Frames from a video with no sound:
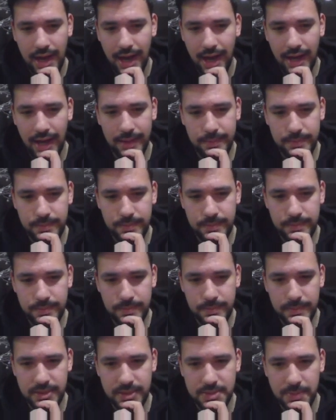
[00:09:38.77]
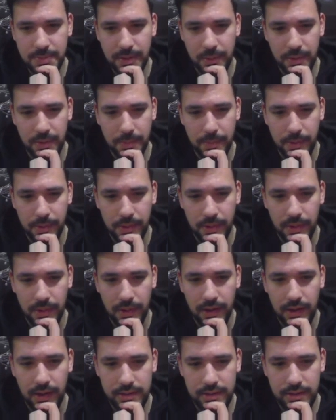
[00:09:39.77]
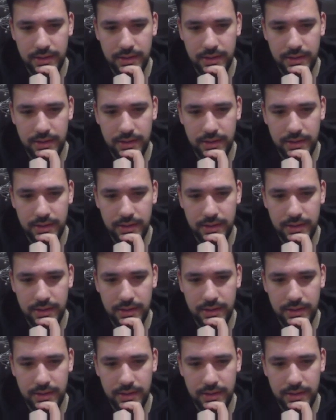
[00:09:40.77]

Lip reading: I misplay with Birth a lot.